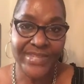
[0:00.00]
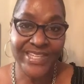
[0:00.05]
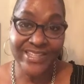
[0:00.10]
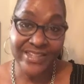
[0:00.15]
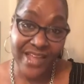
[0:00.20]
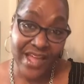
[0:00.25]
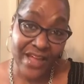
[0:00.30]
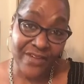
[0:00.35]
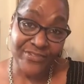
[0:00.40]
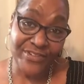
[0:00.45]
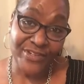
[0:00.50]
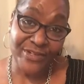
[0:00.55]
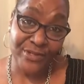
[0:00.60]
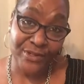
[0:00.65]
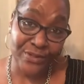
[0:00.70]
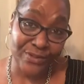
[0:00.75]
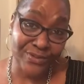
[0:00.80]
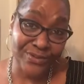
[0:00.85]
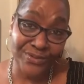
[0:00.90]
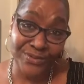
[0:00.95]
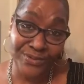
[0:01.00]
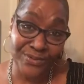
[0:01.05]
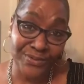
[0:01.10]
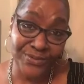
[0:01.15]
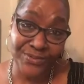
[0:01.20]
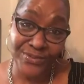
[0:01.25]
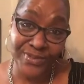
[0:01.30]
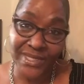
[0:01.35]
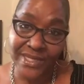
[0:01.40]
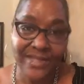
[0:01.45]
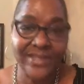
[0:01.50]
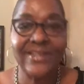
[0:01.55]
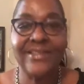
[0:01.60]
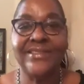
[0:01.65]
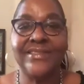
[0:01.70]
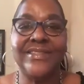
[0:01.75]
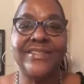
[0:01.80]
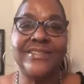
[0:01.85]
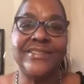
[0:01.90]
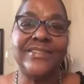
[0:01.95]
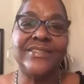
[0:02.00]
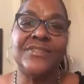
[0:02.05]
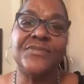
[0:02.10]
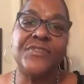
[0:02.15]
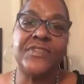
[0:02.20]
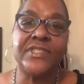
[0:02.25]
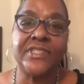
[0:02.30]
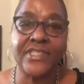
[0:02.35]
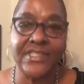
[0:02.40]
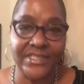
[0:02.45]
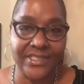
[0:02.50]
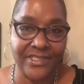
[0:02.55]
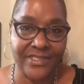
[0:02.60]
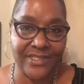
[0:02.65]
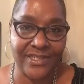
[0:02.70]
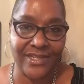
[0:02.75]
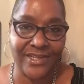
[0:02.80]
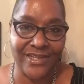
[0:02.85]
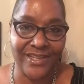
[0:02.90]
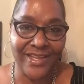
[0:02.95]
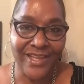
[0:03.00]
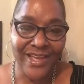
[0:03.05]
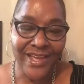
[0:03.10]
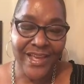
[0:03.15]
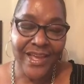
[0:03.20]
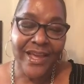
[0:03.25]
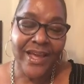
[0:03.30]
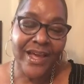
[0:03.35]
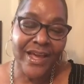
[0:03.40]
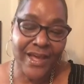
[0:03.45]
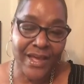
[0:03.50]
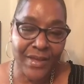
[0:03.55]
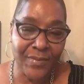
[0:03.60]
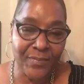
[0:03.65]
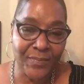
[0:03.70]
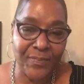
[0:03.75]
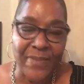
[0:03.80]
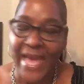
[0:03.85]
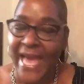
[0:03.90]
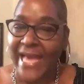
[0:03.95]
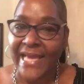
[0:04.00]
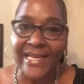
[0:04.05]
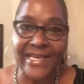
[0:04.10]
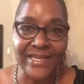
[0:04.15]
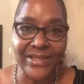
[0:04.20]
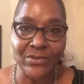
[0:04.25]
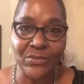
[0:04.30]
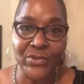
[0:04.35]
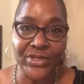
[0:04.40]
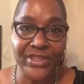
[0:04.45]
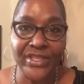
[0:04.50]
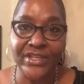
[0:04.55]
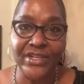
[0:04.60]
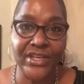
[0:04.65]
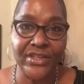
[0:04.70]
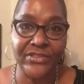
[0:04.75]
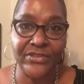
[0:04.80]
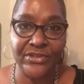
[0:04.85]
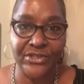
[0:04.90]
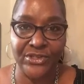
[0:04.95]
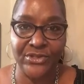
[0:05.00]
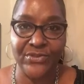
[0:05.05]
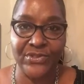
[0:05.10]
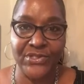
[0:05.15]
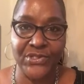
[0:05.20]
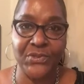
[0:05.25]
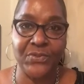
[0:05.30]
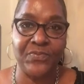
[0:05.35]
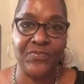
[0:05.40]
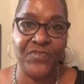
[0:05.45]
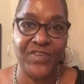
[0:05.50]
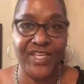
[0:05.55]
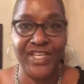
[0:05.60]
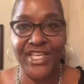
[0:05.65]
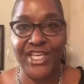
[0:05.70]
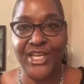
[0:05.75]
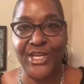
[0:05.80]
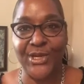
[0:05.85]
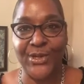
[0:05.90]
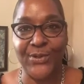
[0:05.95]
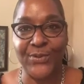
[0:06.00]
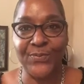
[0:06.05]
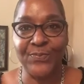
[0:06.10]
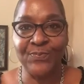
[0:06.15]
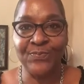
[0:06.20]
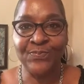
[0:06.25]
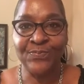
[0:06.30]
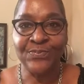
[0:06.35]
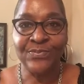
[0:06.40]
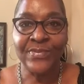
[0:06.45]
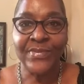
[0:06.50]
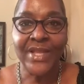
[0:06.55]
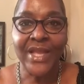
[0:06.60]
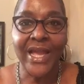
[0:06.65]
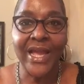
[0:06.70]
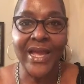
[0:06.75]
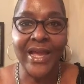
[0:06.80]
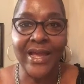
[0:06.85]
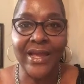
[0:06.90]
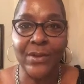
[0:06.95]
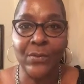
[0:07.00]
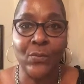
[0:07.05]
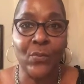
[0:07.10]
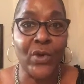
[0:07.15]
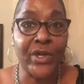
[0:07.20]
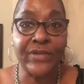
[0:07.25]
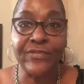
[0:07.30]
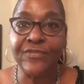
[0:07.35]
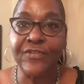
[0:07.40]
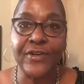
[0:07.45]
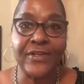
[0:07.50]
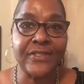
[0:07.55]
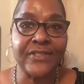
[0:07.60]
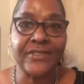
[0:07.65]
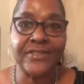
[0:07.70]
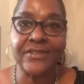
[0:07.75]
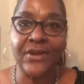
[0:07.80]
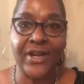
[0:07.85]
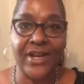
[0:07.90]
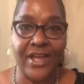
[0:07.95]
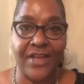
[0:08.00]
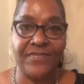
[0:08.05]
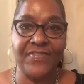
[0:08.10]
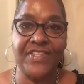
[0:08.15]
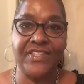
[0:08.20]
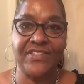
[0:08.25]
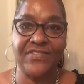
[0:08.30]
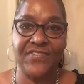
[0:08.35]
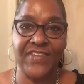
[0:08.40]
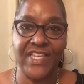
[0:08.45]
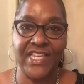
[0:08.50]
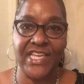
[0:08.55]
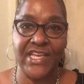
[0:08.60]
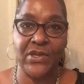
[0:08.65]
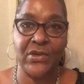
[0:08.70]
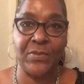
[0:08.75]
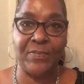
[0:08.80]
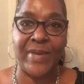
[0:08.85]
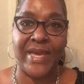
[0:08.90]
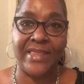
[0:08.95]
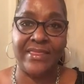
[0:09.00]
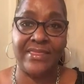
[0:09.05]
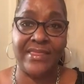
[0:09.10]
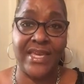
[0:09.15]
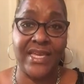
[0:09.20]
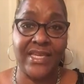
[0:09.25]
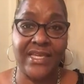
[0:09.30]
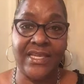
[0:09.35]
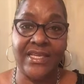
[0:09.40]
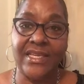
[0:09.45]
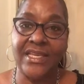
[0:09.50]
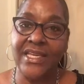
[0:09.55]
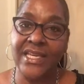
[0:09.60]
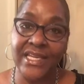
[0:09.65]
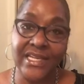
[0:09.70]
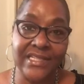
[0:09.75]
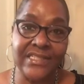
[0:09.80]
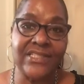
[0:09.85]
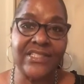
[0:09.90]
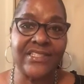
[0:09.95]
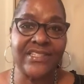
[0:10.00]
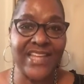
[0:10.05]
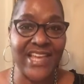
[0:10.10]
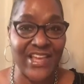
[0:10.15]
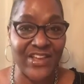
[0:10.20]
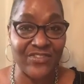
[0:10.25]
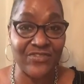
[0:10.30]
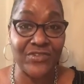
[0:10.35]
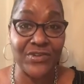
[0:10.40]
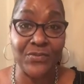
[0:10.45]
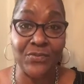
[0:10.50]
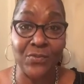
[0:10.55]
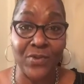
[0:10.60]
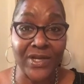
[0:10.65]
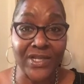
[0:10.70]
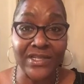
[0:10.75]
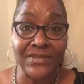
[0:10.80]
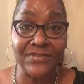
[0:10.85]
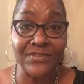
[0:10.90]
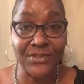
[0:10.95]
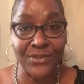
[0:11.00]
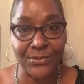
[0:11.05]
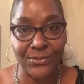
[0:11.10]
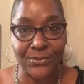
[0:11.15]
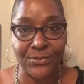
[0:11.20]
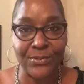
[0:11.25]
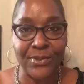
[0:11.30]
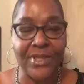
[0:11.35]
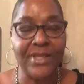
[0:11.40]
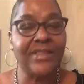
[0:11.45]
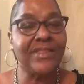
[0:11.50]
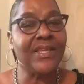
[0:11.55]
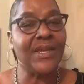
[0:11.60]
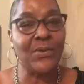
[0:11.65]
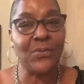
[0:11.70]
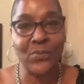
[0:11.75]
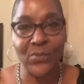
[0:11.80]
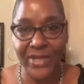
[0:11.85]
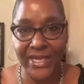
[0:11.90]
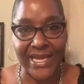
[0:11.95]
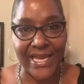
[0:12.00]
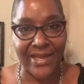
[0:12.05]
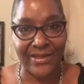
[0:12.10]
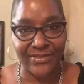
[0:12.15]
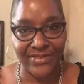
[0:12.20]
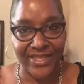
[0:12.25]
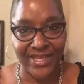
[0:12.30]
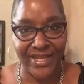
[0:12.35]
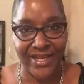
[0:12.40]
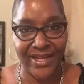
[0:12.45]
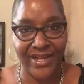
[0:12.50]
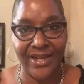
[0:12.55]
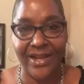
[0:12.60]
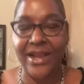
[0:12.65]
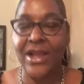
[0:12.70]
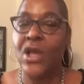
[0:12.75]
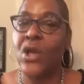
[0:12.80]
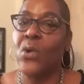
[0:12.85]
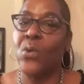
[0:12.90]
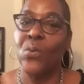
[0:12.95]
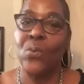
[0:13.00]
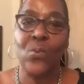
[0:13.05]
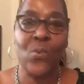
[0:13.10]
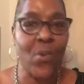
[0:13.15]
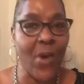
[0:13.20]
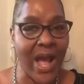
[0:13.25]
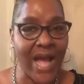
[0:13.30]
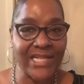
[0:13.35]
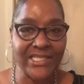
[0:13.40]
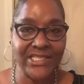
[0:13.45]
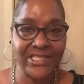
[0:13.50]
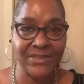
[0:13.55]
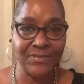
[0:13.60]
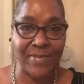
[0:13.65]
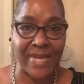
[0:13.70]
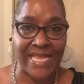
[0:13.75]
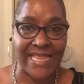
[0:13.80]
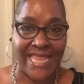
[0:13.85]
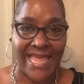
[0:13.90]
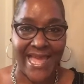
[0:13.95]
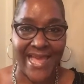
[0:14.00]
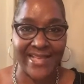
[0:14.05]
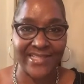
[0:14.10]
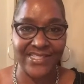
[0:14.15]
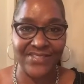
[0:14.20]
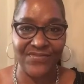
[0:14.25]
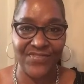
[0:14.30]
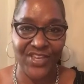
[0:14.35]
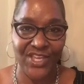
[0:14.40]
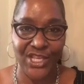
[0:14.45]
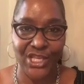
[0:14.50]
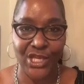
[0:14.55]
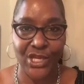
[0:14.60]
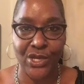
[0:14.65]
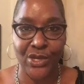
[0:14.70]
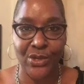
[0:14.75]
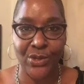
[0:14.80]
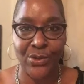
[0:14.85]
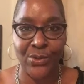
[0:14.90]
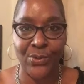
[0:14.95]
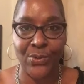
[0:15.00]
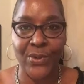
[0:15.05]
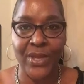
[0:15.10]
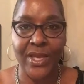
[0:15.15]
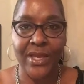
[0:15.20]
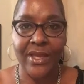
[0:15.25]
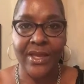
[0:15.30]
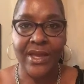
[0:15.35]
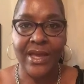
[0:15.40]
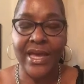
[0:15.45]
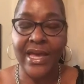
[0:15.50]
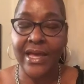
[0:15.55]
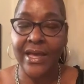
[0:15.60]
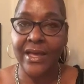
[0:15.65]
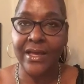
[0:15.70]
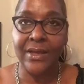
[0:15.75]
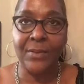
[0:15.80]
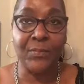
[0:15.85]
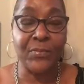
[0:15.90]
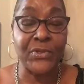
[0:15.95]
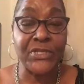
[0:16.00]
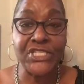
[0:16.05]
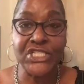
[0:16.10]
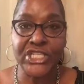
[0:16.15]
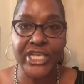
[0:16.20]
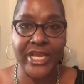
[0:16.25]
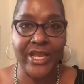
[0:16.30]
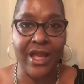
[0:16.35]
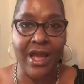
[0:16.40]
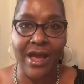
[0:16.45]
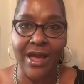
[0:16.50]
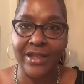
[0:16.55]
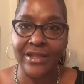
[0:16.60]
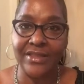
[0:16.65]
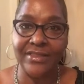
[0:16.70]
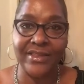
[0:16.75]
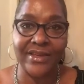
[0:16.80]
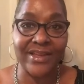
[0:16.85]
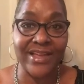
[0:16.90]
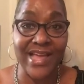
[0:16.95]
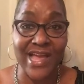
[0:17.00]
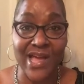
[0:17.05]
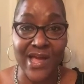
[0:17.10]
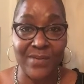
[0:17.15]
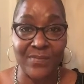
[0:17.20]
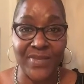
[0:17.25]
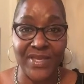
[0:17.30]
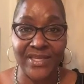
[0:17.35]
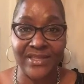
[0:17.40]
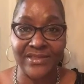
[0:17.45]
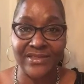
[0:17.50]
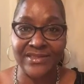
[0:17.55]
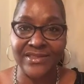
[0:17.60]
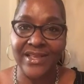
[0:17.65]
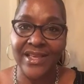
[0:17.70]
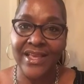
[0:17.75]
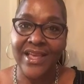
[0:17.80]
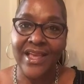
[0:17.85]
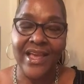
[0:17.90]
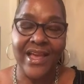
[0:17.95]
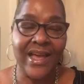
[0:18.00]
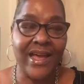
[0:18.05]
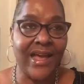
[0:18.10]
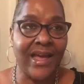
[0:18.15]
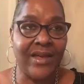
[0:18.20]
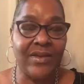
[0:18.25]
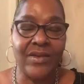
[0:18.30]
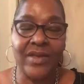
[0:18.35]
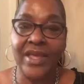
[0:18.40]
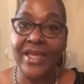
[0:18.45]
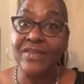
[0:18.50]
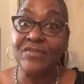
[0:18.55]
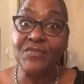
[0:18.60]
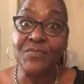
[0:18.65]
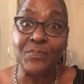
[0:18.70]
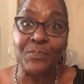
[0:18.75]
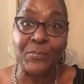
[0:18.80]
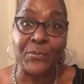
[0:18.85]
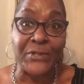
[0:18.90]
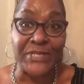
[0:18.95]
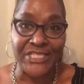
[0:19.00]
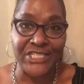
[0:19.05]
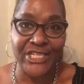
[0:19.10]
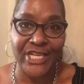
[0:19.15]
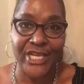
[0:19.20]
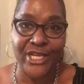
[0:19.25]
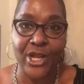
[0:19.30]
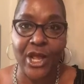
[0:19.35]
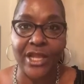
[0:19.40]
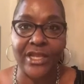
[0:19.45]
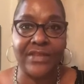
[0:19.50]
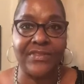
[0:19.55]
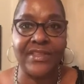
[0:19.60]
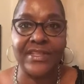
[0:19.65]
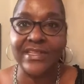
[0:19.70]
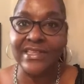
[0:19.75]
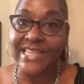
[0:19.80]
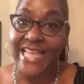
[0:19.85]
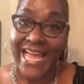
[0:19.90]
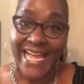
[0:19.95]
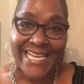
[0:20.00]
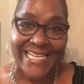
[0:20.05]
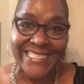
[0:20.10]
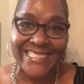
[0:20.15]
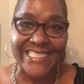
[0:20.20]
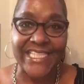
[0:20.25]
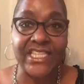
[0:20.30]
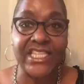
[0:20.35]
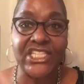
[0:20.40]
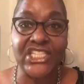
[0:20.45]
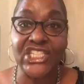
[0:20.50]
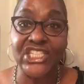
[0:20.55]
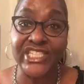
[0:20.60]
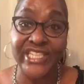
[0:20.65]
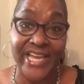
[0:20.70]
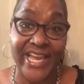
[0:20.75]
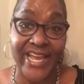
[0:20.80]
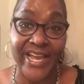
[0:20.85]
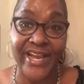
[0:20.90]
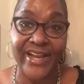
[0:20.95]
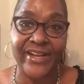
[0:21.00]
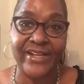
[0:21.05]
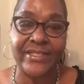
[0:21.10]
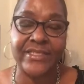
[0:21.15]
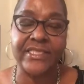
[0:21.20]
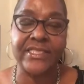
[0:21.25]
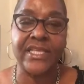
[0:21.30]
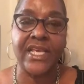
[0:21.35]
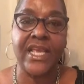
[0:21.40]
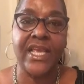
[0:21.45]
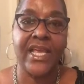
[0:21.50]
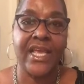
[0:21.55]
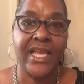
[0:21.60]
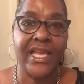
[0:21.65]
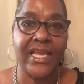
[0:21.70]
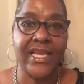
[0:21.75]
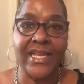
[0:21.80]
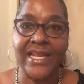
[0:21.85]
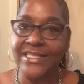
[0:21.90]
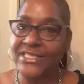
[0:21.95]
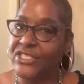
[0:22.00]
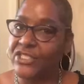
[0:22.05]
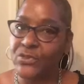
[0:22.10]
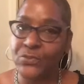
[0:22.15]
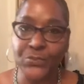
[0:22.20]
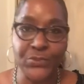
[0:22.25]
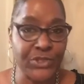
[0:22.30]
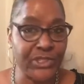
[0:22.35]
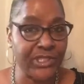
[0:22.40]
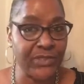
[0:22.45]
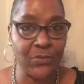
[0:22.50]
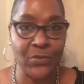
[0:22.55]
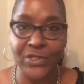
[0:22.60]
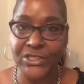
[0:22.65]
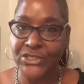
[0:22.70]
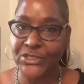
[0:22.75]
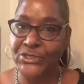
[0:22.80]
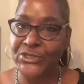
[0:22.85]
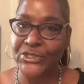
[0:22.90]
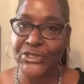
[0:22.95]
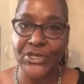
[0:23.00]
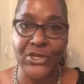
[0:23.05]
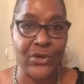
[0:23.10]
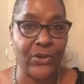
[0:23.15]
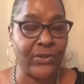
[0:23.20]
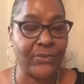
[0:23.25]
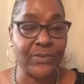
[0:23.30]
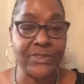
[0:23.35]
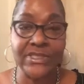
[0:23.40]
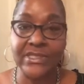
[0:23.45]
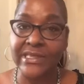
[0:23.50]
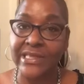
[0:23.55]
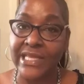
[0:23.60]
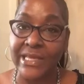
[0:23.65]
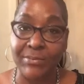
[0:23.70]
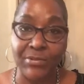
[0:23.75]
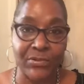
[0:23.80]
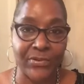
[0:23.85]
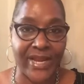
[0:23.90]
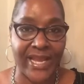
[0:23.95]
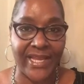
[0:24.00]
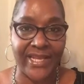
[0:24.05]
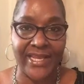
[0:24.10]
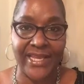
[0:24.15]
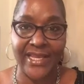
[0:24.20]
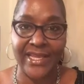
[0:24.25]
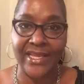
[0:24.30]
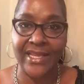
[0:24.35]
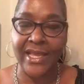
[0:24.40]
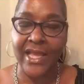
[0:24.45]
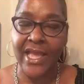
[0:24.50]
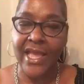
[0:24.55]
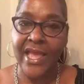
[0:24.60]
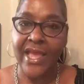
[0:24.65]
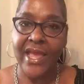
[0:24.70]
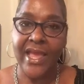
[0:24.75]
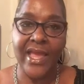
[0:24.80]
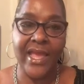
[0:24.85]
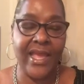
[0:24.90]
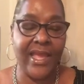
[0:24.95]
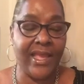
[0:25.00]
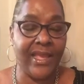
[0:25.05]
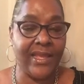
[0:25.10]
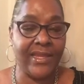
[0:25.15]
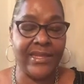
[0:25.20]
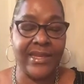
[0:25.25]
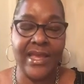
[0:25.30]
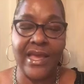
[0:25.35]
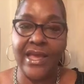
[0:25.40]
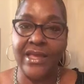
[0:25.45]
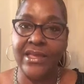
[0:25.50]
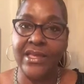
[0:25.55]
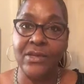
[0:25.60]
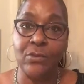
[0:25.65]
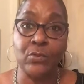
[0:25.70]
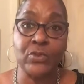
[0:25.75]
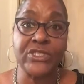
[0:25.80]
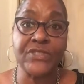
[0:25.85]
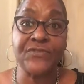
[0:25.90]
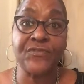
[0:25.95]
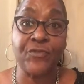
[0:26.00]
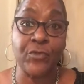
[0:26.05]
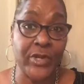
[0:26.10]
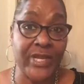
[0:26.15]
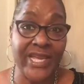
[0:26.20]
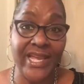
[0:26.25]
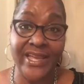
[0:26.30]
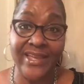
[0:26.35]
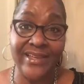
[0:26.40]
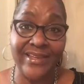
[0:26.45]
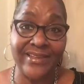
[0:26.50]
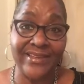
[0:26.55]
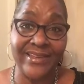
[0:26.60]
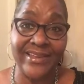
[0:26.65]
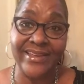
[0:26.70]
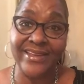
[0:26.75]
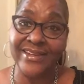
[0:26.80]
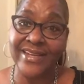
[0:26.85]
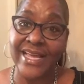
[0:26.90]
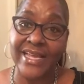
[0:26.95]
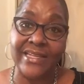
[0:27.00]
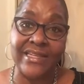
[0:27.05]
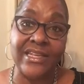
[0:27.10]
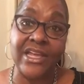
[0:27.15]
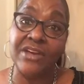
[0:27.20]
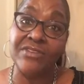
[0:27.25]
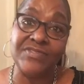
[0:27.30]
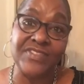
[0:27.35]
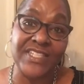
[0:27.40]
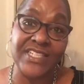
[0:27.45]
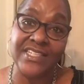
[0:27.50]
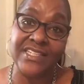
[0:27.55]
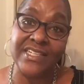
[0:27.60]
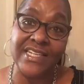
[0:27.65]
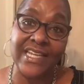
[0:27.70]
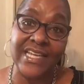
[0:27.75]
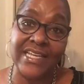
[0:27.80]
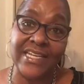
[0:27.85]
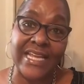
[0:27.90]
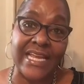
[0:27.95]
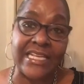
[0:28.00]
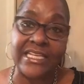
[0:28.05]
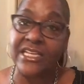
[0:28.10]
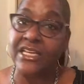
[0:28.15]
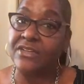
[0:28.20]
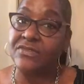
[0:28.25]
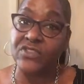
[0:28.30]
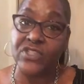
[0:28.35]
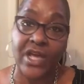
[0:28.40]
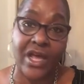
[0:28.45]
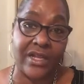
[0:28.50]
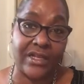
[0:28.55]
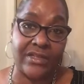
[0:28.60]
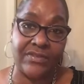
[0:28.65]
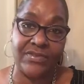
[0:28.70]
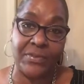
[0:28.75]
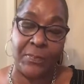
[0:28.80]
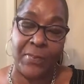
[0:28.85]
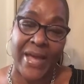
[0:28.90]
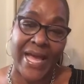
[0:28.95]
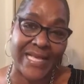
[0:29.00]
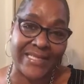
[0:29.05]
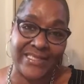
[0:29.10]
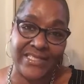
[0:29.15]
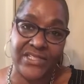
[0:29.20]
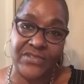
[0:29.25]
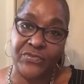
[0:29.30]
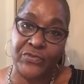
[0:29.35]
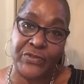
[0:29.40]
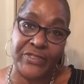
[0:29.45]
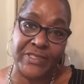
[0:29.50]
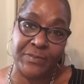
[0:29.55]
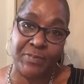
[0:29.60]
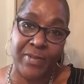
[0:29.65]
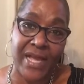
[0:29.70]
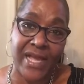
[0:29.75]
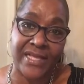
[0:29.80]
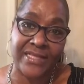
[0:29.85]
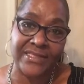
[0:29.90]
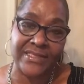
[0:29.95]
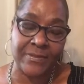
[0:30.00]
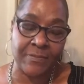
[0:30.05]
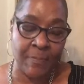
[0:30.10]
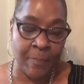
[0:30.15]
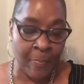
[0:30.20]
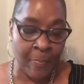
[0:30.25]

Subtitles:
Good afternoon. This is Falicia. I'm back with another YouTube video. I want to first start off this video by thanking each and every one of you that went out there, watched my last video. I appreciate all of the comments. I appreciate all of the likes and the shares. And I just really want you to know it was liberating and it was freeing, and I loved it, and I loved all of the positive response.